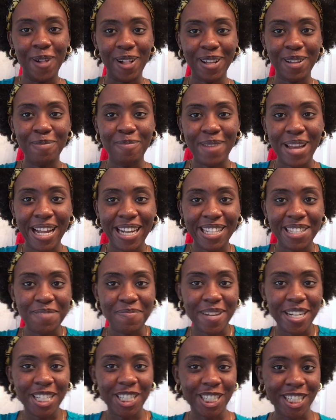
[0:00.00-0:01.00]
welcome back to
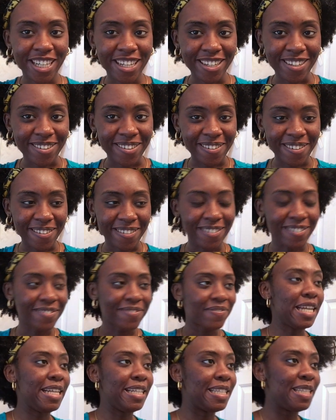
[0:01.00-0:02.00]
my channel.
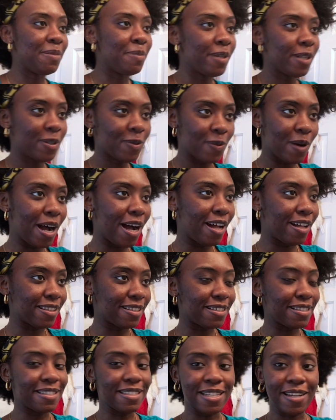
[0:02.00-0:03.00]
It's been a
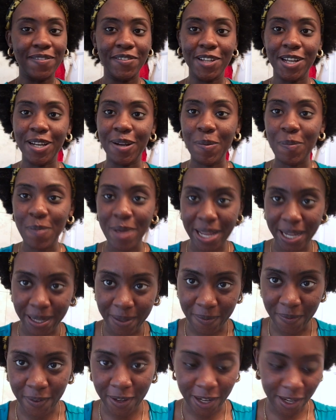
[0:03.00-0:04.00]
while since I've done a
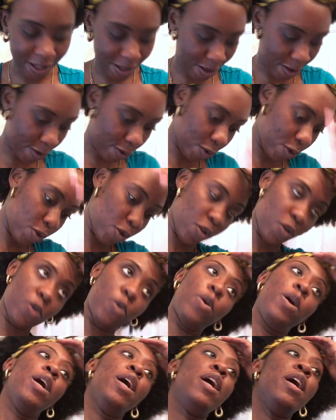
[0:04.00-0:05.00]
makeup video,
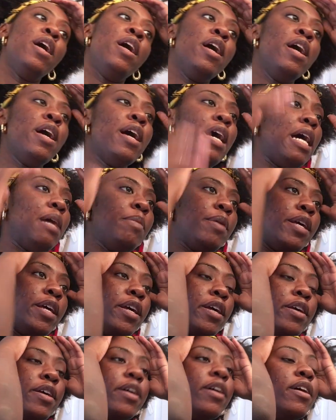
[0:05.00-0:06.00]
so I'm
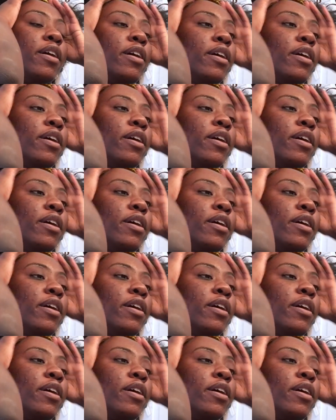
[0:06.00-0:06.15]
here